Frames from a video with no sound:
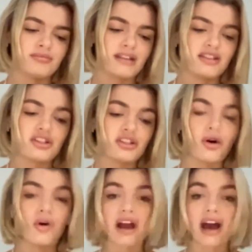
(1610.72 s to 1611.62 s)
it's just
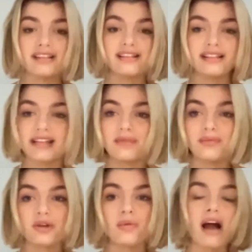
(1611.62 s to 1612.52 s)
so nice to see
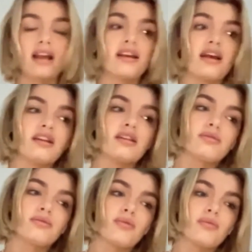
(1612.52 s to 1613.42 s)
them do well, and
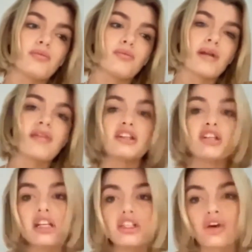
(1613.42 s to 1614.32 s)
when they
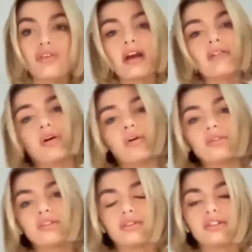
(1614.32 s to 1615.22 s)
change career
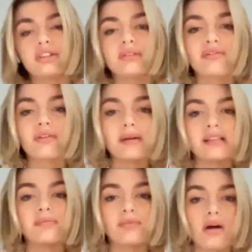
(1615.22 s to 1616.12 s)
or do different
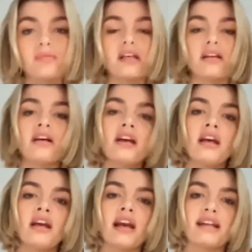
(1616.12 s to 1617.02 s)
bits and bobs, and
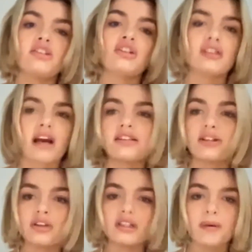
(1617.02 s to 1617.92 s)
it's just nice to
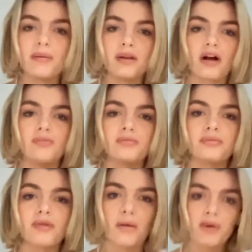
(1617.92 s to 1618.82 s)
know these people are
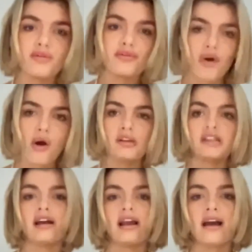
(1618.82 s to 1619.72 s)
moving forward
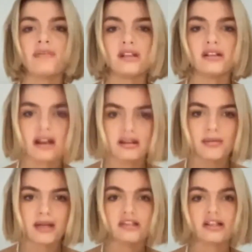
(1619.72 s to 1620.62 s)
in their lives, and
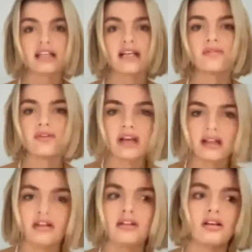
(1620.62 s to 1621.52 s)
being successful
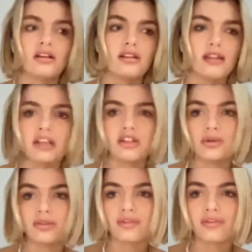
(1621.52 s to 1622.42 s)
in their
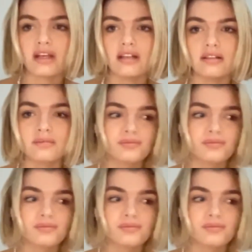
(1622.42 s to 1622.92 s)
chosen field.